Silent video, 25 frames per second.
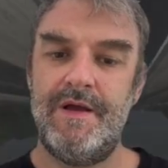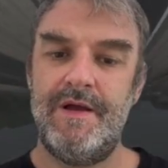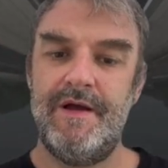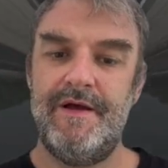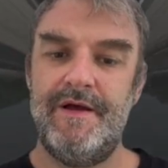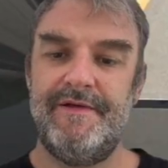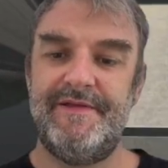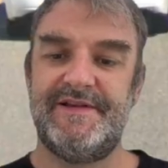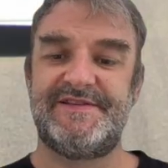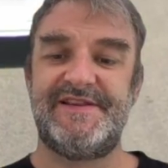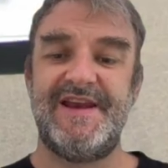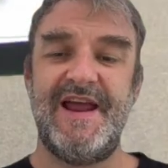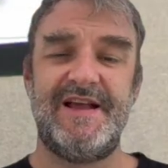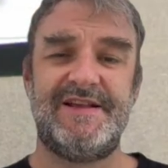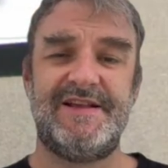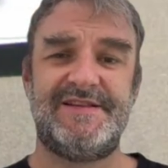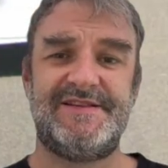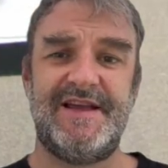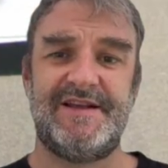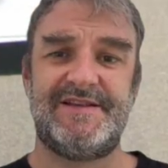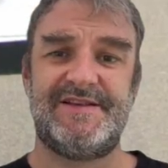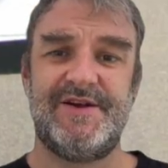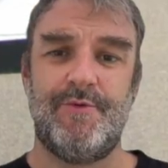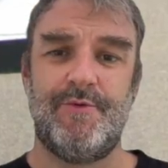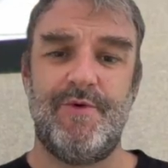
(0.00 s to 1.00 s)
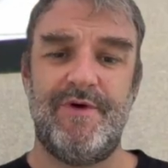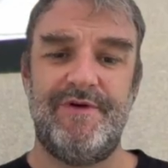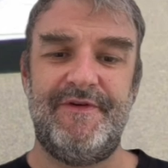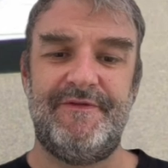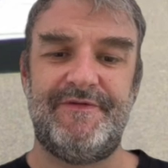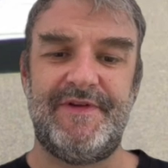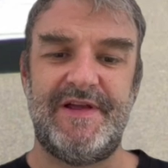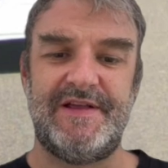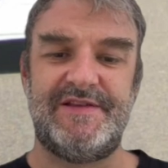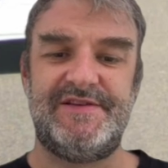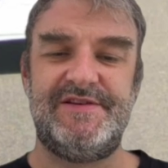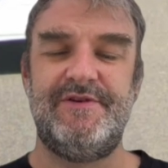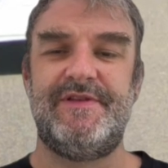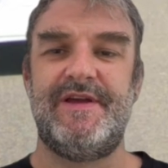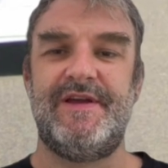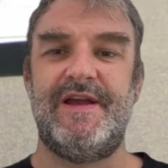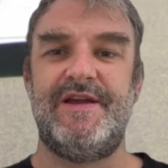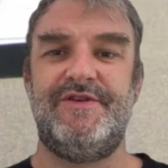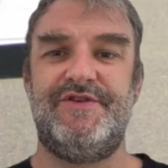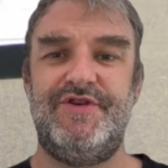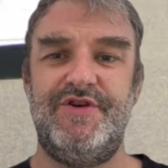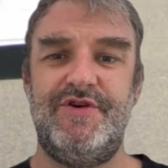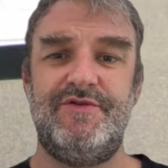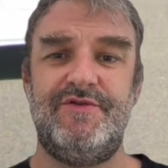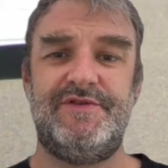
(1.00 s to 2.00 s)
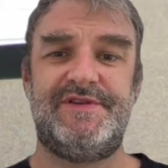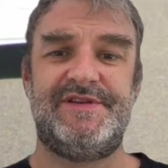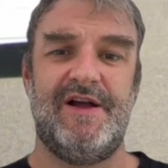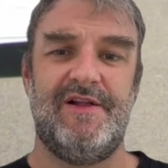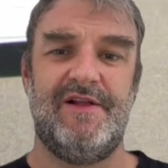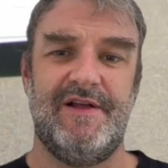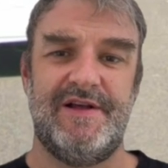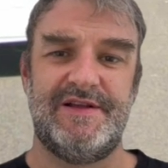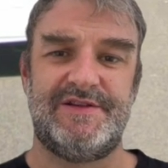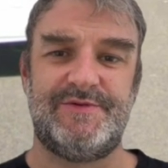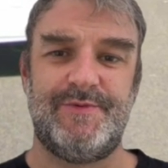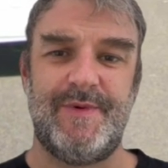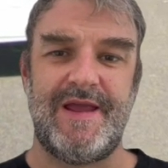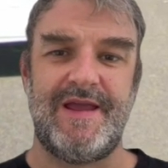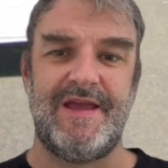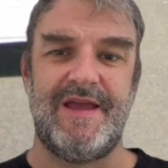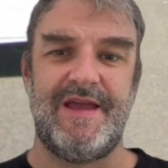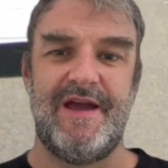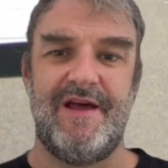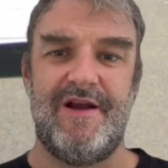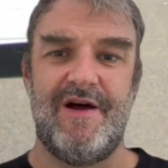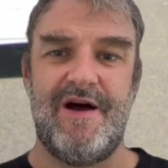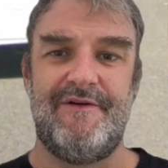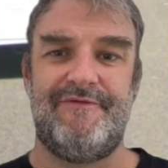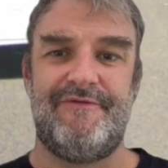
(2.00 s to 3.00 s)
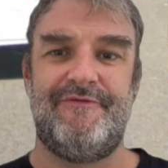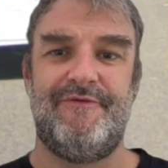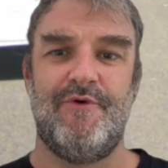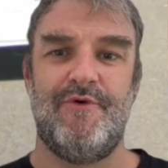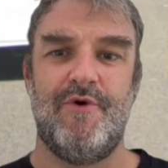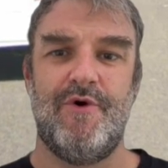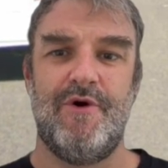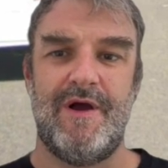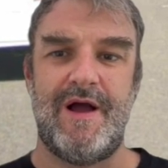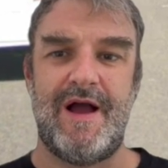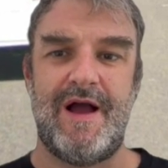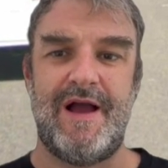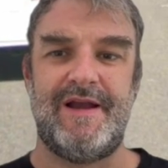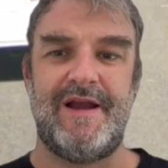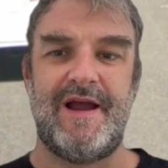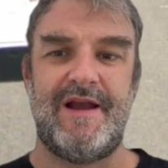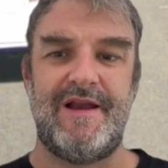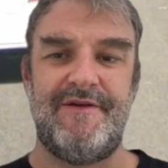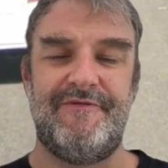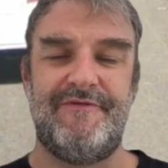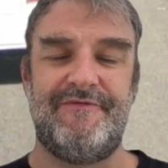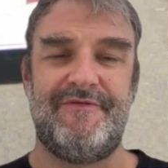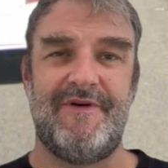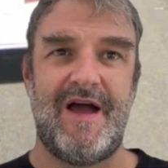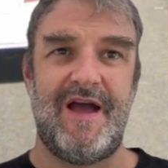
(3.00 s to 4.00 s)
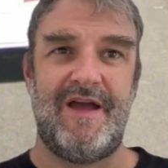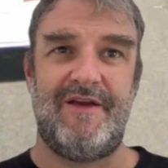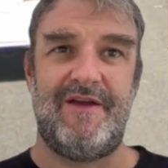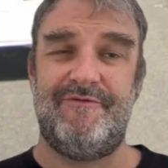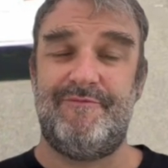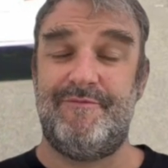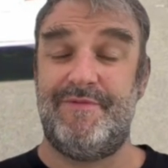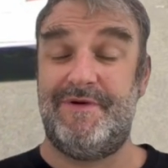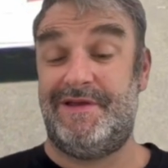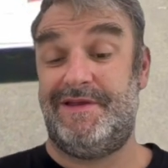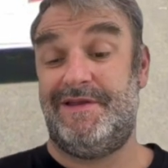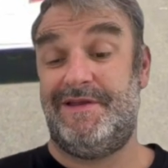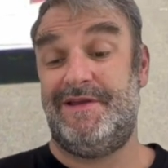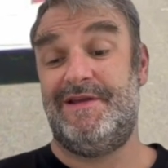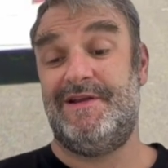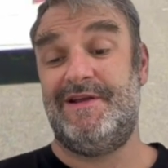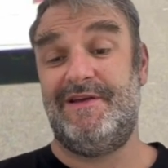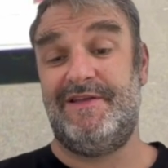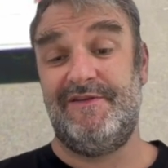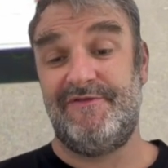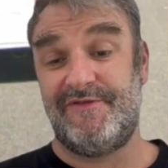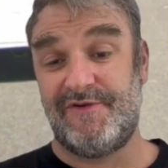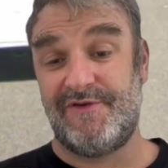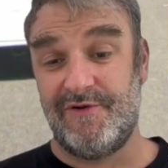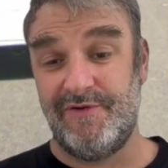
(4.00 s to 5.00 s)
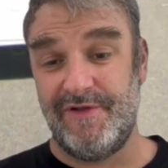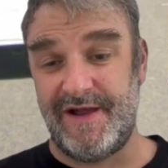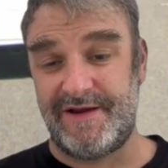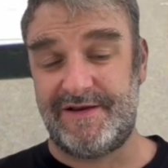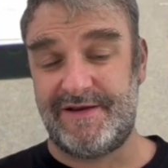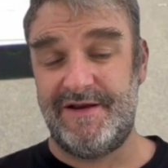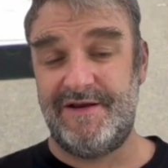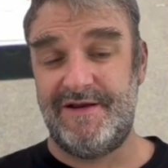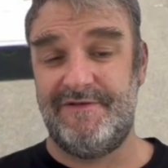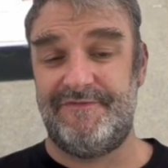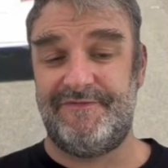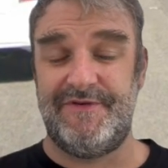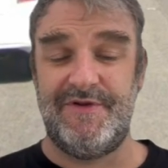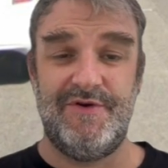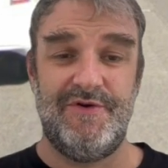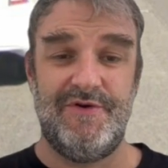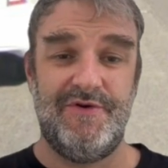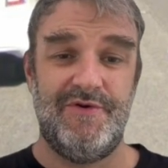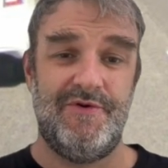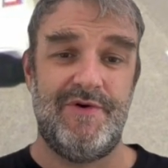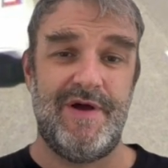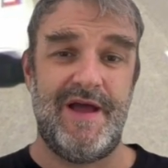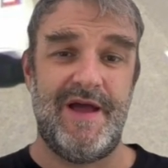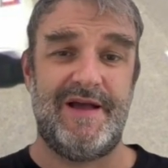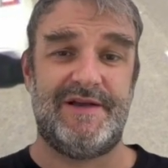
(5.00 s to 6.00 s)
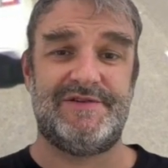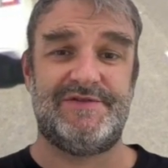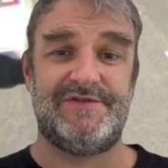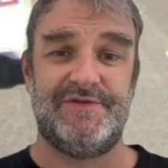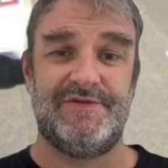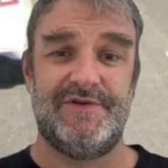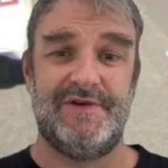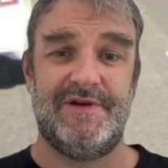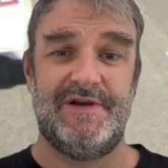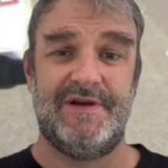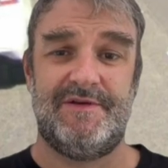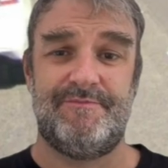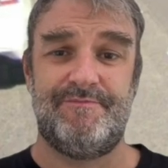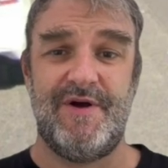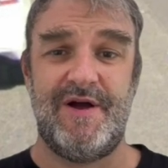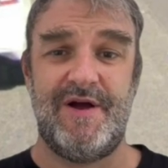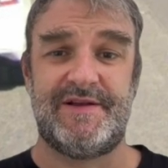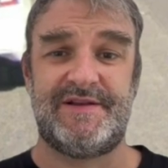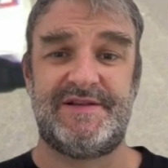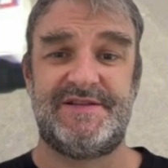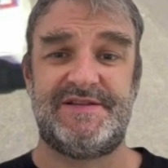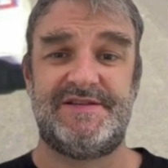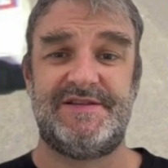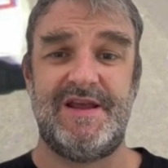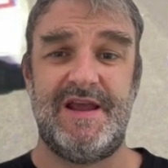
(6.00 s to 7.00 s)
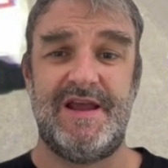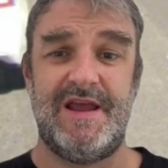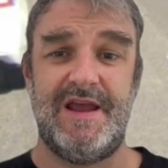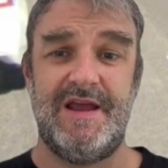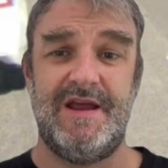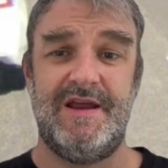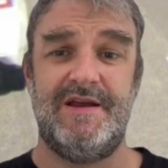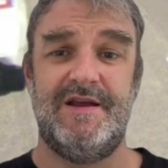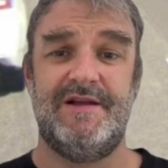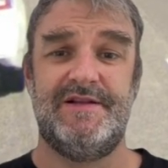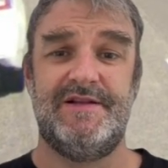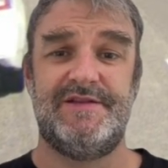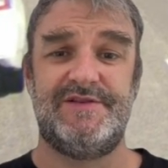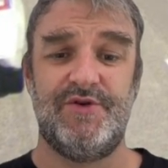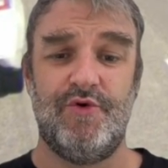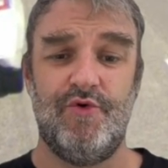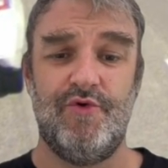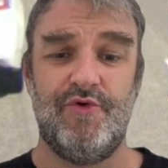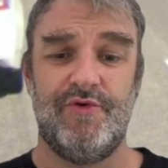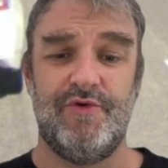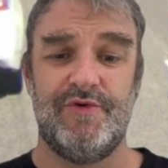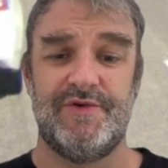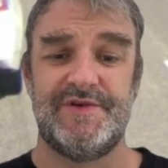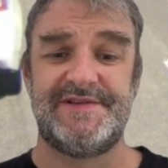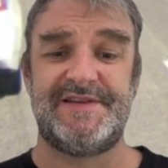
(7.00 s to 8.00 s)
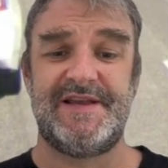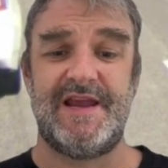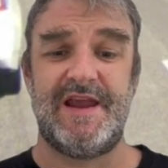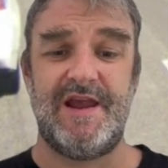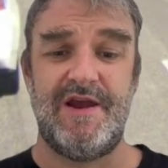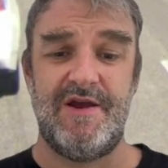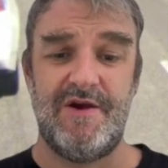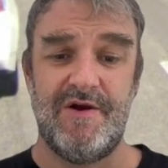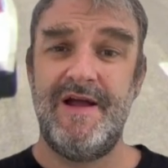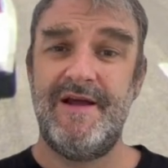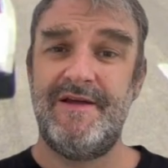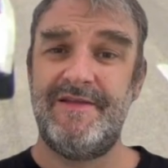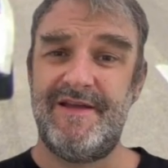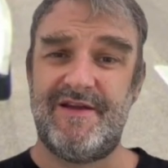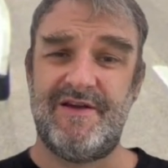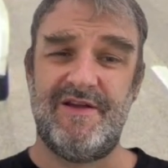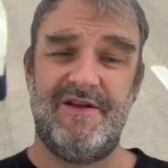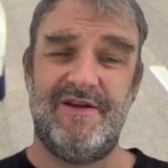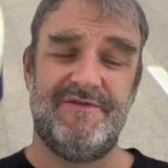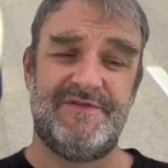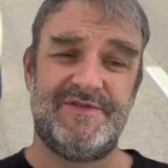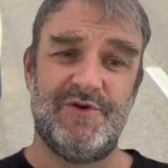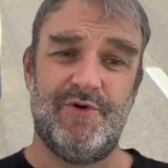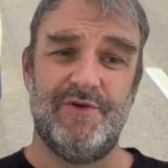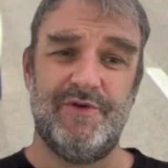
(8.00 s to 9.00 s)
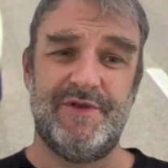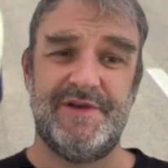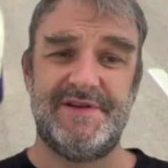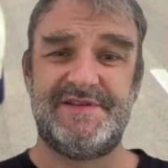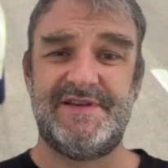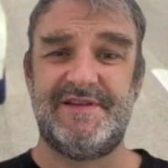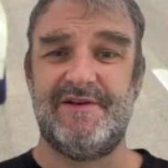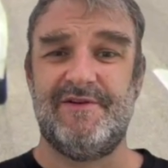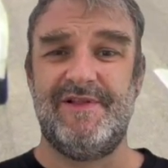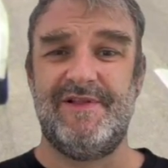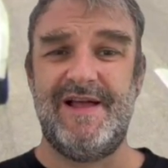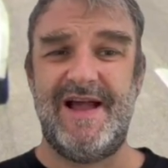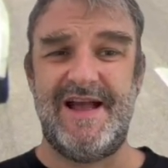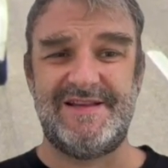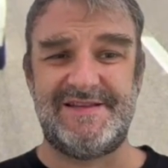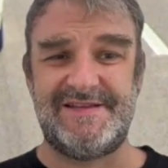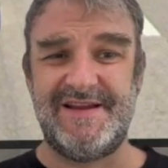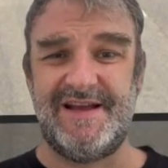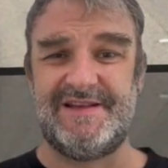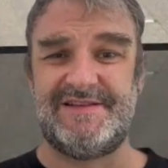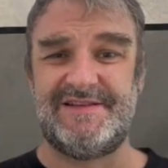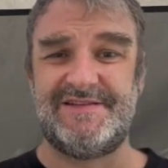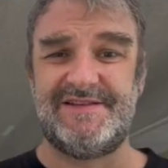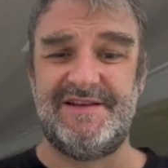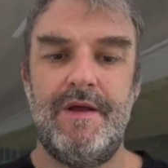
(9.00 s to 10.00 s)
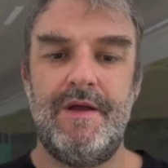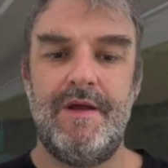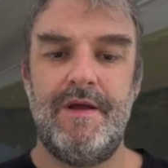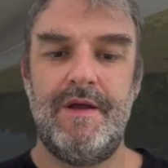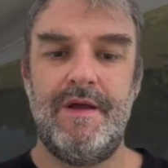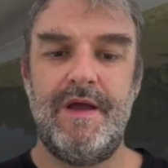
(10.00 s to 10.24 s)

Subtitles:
This next exit, 152, they do tell us we can get off for I-95, but they've collected a few extra bucks in tolls here. They could have told us at the last exit.